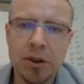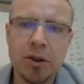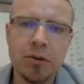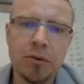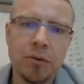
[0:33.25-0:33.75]

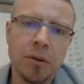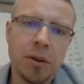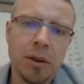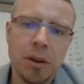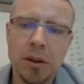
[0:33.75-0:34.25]

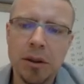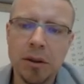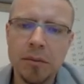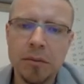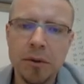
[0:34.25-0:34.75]
to
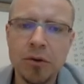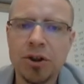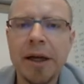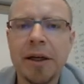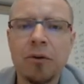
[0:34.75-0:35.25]

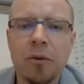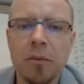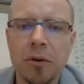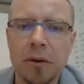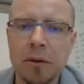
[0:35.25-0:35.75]
train our
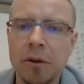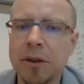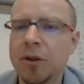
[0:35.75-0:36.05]
model, right?